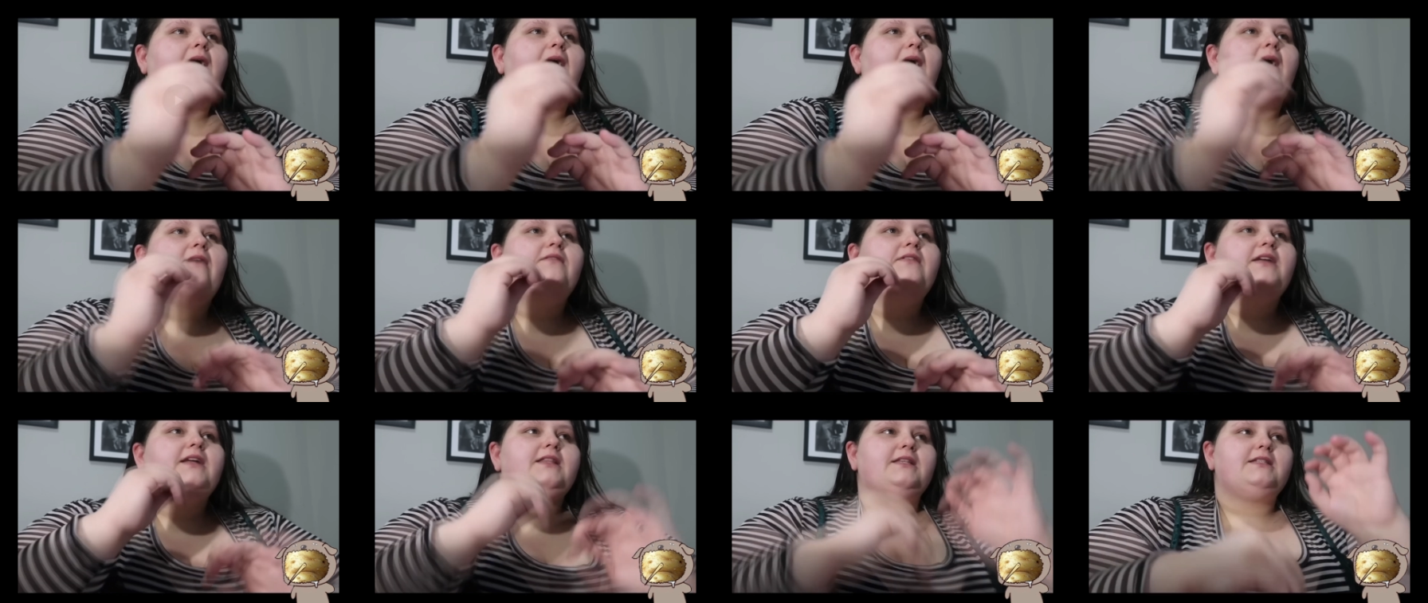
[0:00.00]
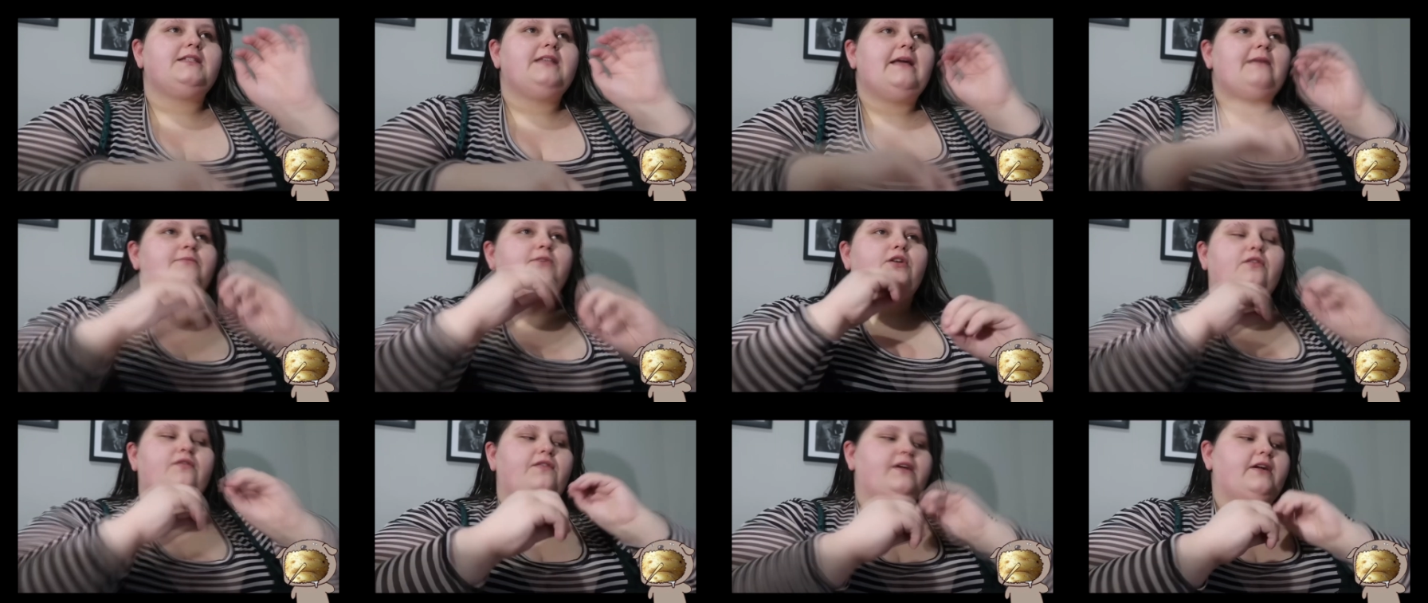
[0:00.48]
I have, like, the
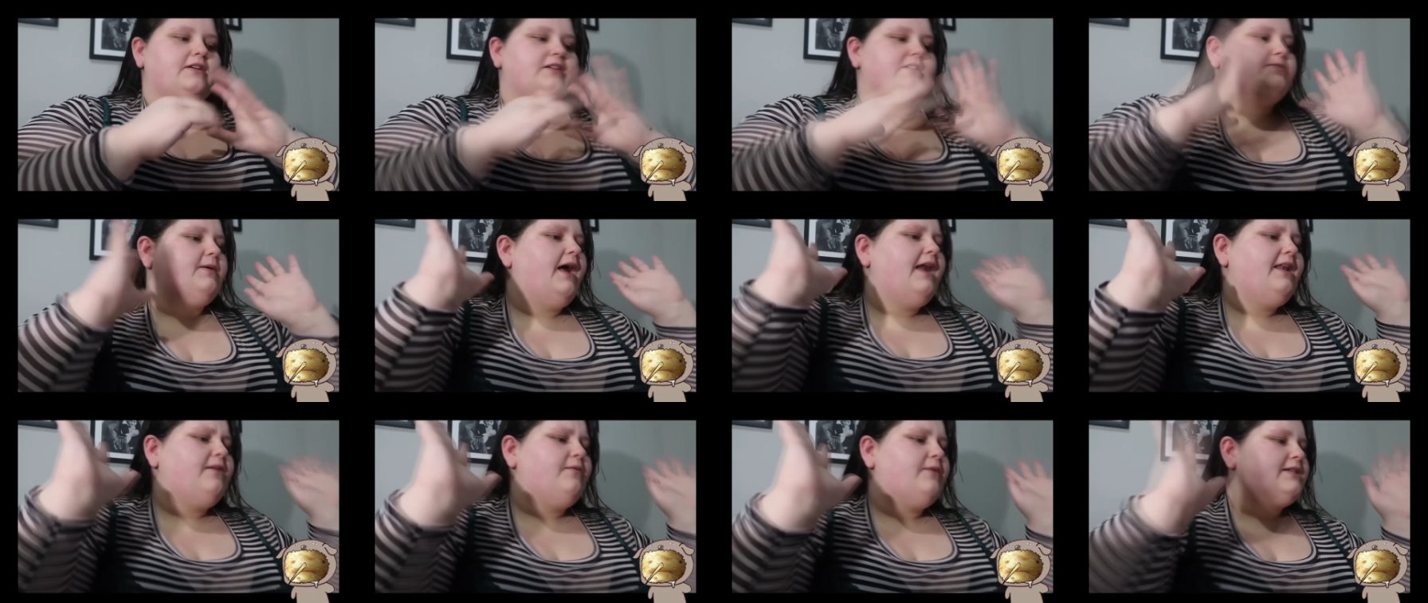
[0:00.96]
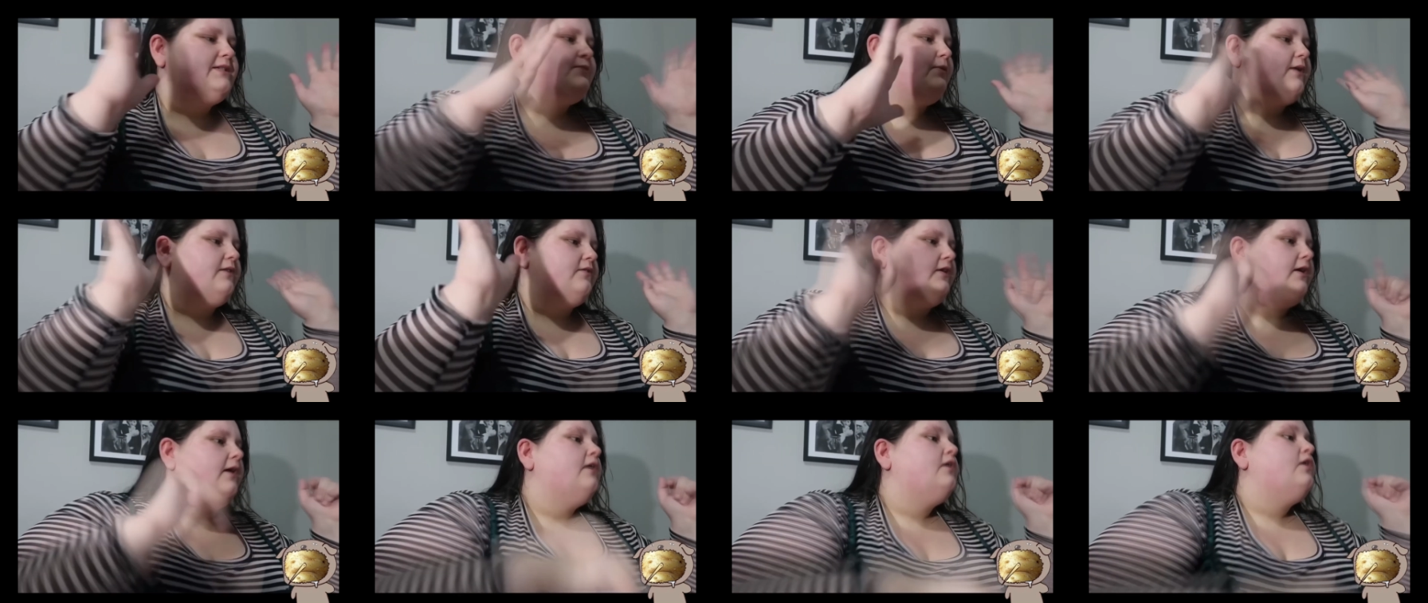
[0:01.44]
same little fears, but anyways,
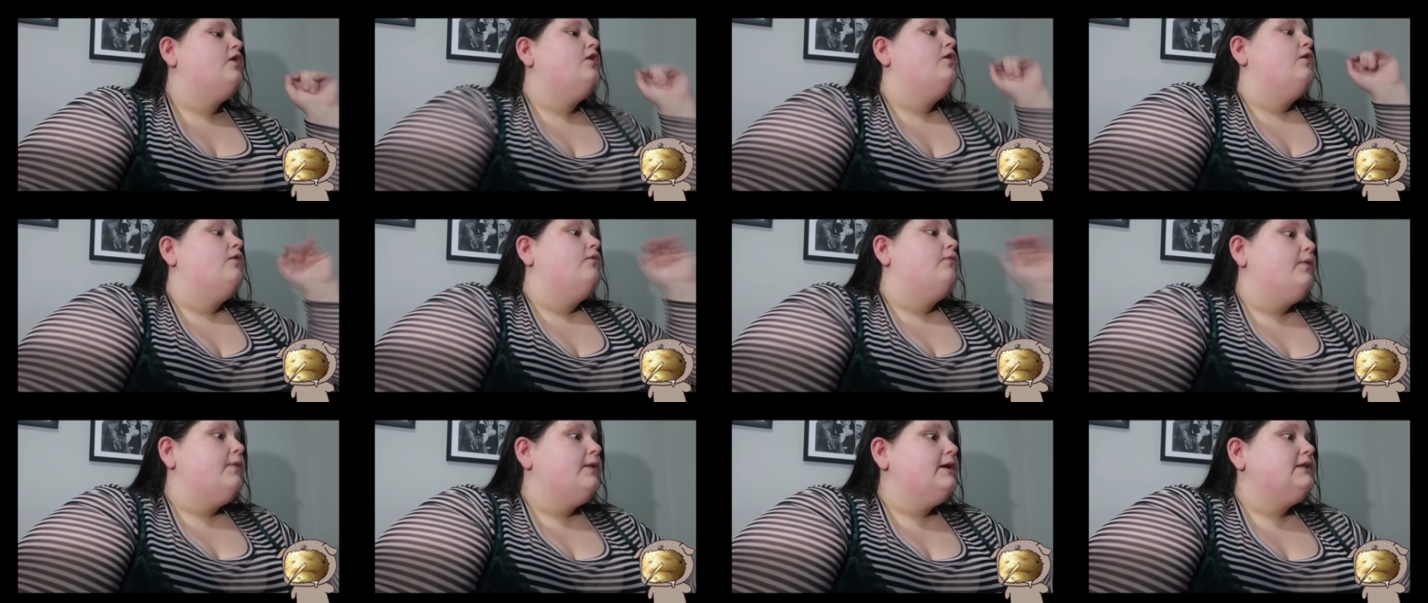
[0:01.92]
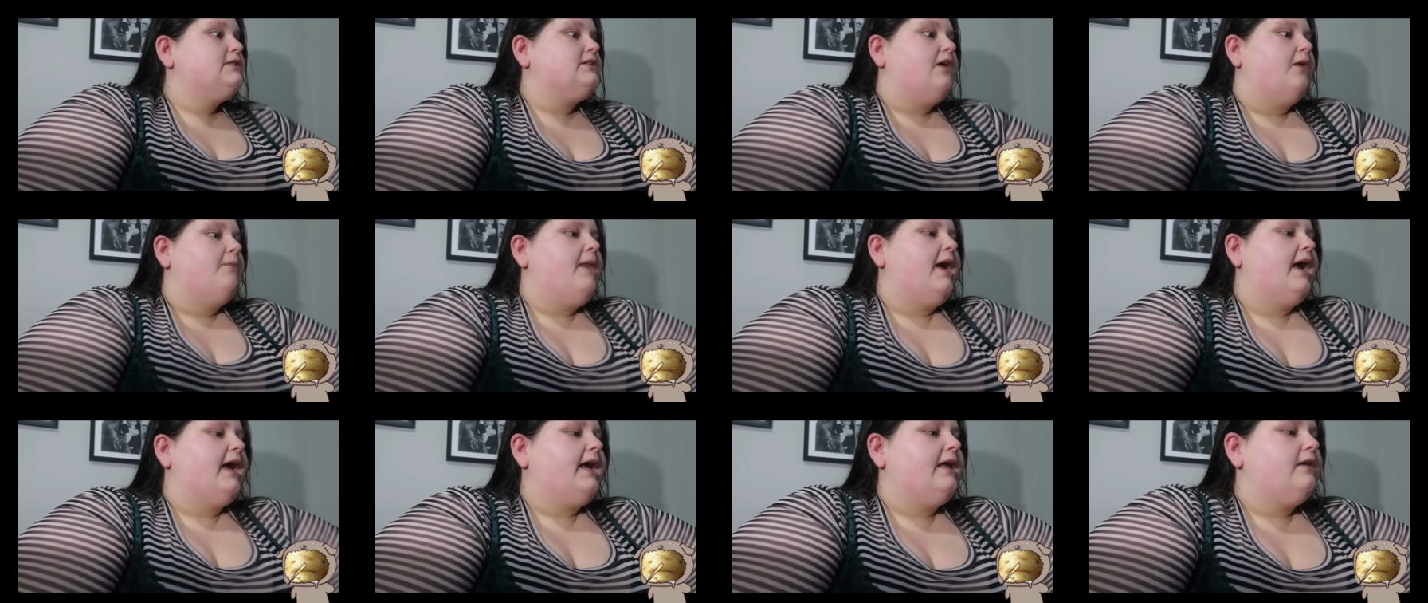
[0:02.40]
whatever. We went and saw
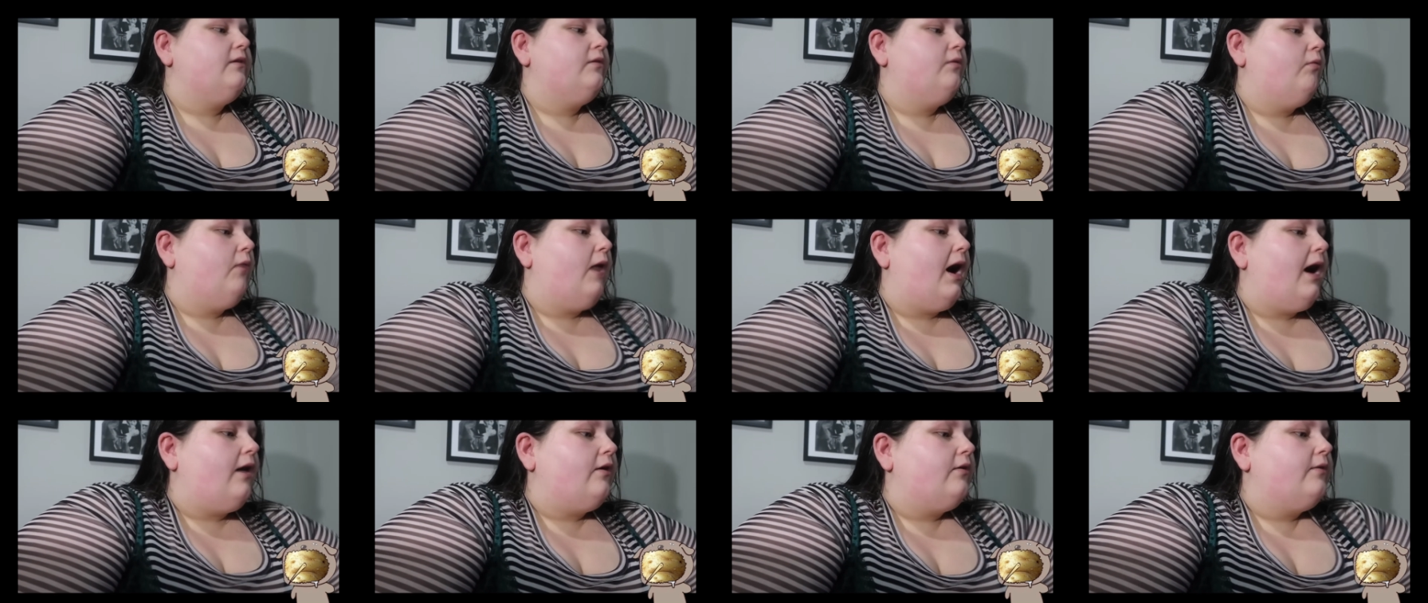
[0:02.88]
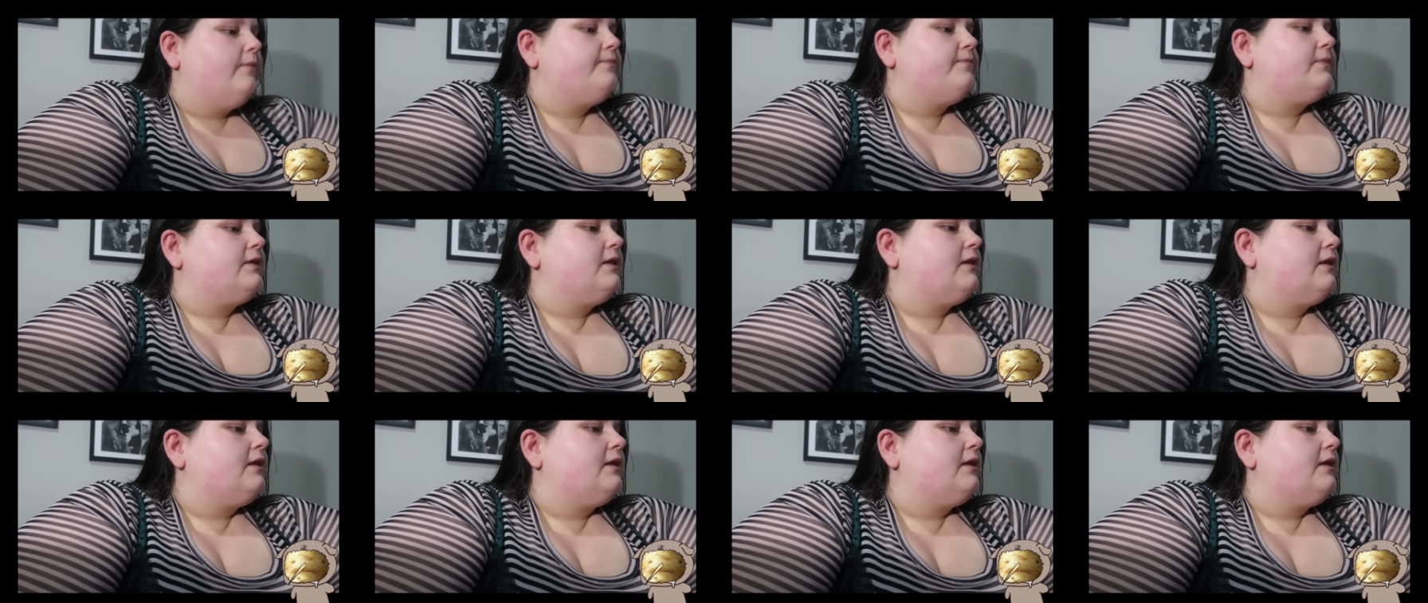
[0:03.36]
Megan. Wow.